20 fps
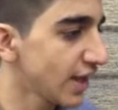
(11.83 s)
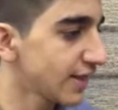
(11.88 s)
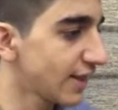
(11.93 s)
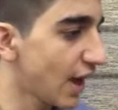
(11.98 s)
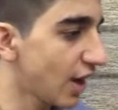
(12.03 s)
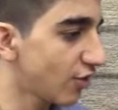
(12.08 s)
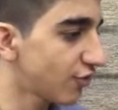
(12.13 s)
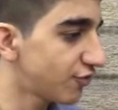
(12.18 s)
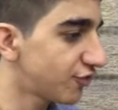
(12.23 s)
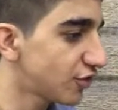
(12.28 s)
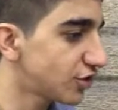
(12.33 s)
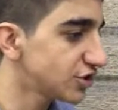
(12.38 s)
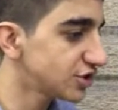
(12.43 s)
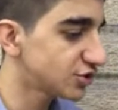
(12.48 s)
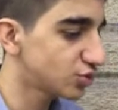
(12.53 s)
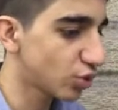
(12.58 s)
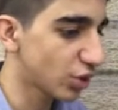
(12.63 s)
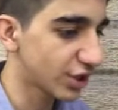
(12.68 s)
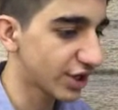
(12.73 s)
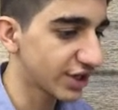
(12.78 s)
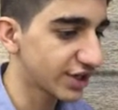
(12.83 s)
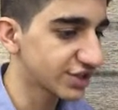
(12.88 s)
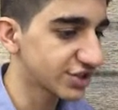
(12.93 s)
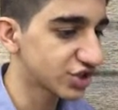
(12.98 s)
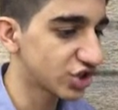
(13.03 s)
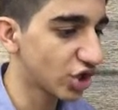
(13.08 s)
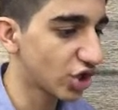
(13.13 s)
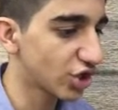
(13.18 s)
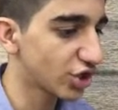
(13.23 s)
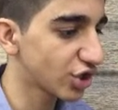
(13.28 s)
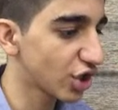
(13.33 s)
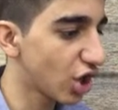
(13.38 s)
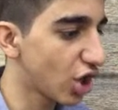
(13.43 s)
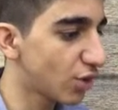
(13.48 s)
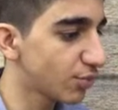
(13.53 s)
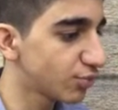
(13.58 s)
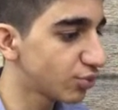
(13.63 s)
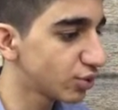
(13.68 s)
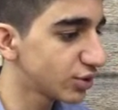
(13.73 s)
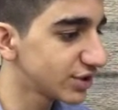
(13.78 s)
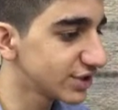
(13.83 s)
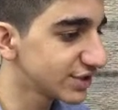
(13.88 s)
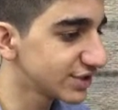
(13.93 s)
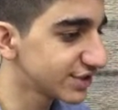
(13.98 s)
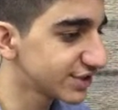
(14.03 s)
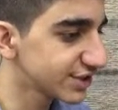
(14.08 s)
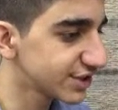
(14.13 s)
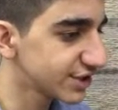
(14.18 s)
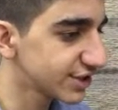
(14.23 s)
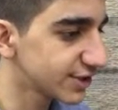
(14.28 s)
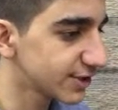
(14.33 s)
Now first we're going to start up with,